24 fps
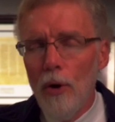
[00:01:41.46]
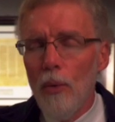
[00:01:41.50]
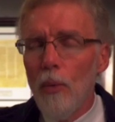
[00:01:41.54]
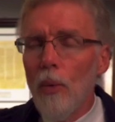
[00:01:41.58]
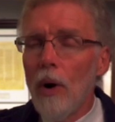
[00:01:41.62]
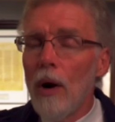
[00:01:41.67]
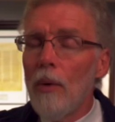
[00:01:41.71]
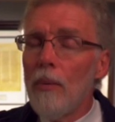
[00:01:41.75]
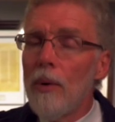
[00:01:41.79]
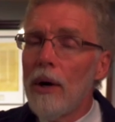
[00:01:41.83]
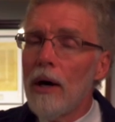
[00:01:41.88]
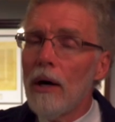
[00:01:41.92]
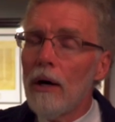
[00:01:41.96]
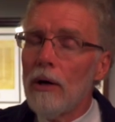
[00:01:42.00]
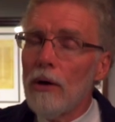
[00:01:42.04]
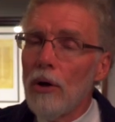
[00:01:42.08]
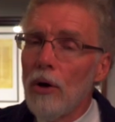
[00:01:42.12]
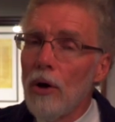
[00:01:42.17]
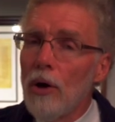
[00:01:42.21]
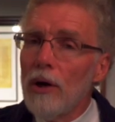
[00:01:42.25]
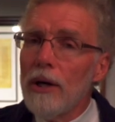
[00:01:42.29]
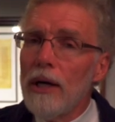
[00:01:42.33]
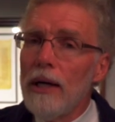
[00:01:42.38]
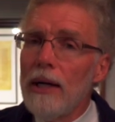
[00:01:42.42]
What we are
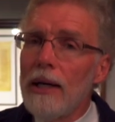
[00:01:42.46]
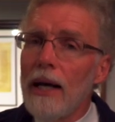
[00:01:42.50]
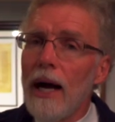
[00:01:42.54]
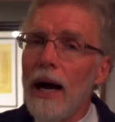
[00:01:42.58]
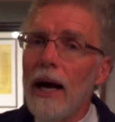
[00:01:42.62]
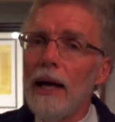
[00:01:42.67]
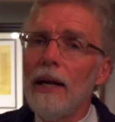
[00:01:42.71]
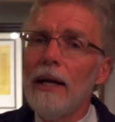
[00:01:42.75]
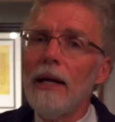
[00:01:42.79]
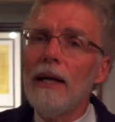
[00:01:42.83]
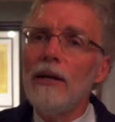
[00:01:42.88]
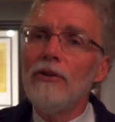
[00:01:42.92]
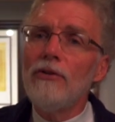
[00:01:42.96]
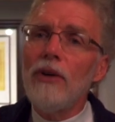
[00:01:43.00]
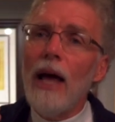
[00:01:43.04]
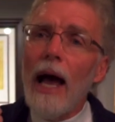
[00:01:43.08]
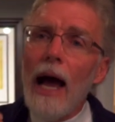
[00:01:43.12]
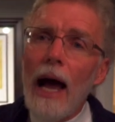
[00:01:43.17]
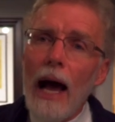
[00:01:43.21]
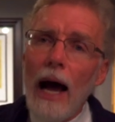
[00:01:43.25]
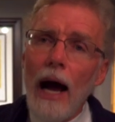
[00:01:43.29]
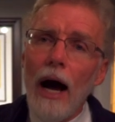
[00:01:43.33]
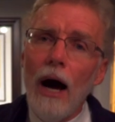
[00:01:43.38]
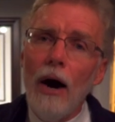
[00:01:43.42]
looking at is
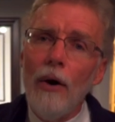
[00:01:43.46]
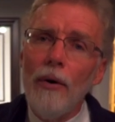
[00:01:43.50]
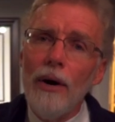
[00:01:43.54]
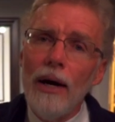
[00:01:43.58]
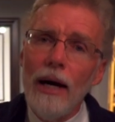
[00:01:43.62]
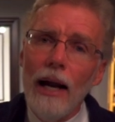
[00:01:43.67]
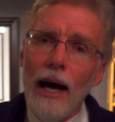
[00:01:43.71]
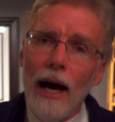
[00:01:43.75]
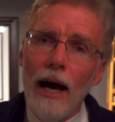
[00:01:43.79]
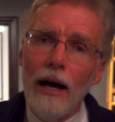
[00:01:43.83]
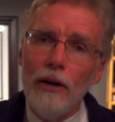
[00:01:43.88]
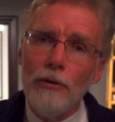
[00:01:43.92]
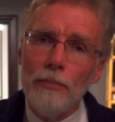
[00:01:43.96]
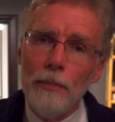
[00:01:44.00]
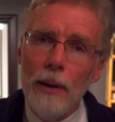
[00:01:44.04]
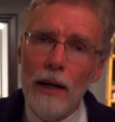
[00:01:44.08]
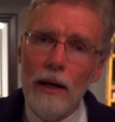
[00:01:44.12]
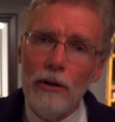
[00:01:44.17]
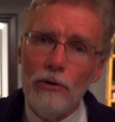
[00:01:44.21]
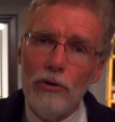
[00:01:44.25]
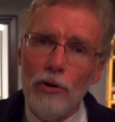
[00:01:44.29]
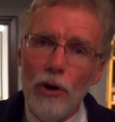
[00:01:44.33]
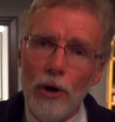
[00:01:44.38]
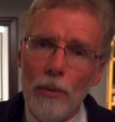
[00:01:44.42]
how it has
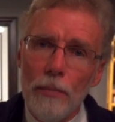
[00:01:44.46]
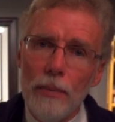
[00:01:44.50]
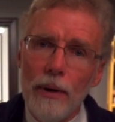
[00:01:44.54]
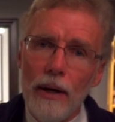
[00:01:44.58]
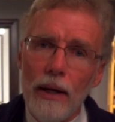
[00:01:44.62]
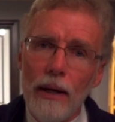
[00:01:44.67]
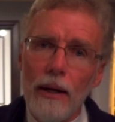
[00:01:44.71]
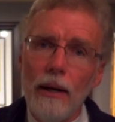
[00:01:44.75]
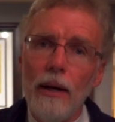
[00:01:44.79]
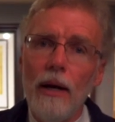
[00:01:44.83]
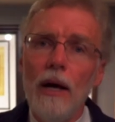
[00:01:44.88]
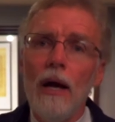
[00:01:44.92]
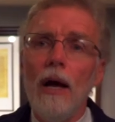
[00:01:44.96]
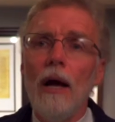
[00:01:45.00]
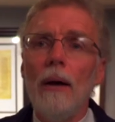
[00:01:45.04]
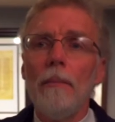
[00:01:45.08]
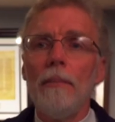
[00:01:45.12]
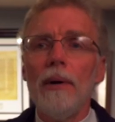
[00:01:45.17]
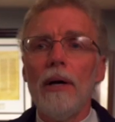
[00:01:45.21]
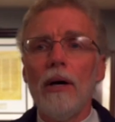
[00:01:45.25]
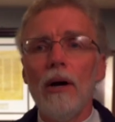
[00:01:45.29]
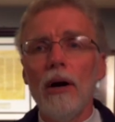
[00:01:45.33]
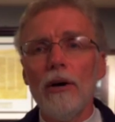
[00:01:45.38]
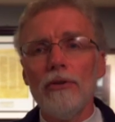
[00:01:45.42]
been interpreted,
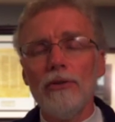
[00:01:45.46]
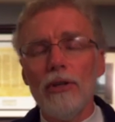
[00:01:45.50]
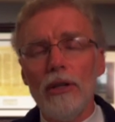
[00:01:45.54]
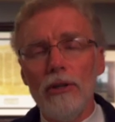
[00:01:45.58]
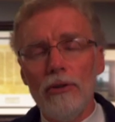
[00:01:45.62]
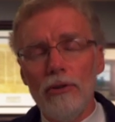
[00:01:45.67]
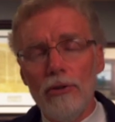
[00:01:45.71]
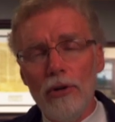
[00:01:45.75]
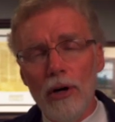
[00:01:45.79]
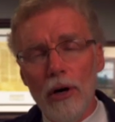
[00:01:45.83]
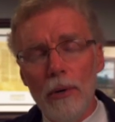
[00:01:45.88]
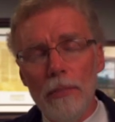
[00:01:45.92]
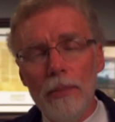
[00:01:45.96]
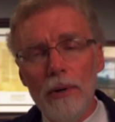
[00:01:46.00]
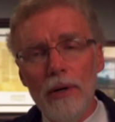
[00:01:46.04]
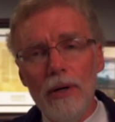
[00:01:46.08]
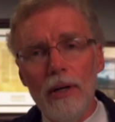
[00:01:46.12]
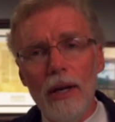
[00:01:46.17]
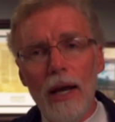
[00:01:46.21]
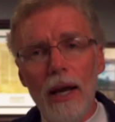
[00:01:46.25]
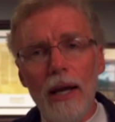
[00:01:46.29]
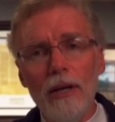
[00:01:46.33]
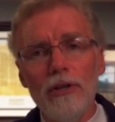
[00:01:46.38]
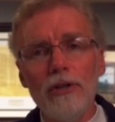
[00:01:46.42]
because
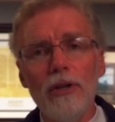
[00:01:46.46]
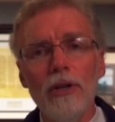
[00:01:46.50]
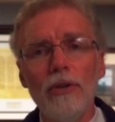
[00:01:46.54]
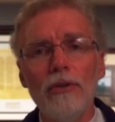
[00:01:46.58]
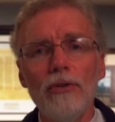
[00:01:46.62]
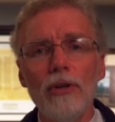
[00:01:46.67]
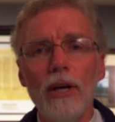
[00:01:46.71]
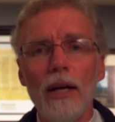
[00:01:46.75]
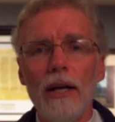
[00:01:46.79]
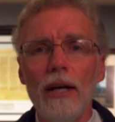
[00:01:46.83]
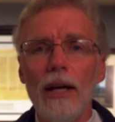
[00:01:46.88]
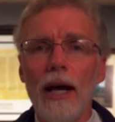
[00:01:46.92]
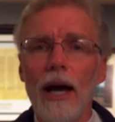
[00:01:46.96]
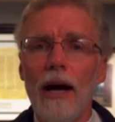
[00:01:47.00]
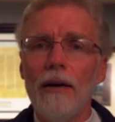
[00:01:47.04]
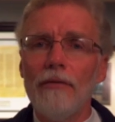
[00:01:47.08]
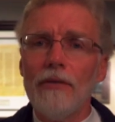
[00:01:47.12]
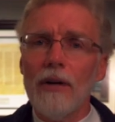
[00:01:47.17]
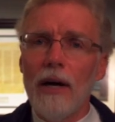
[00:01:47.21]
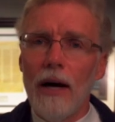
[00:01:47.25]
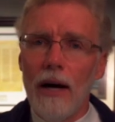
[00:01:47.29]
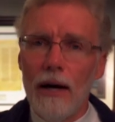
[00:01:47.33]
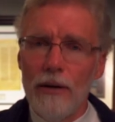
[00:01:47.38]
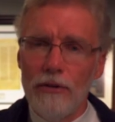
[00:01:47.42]
interpretations can
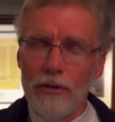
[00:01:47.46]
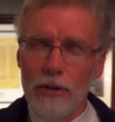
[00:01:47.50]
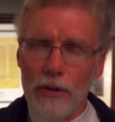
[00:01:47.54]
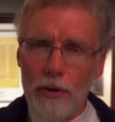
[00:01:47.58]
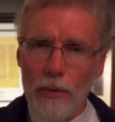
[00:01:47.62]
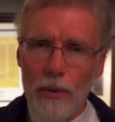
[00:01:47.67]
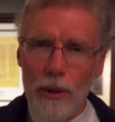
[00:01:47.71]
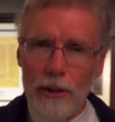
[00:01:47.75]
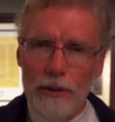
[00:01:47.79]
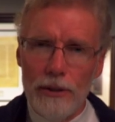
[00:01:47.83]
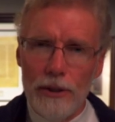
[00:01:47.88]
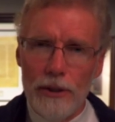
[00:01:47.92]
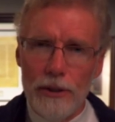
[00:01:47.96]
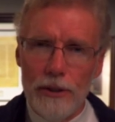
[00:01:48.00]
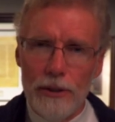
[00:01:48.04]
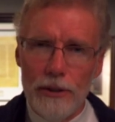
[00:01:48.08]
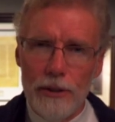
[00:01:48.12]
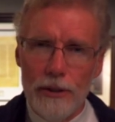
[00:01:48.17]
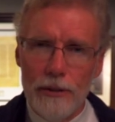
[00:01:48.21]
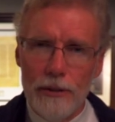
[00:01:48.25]
have consequences.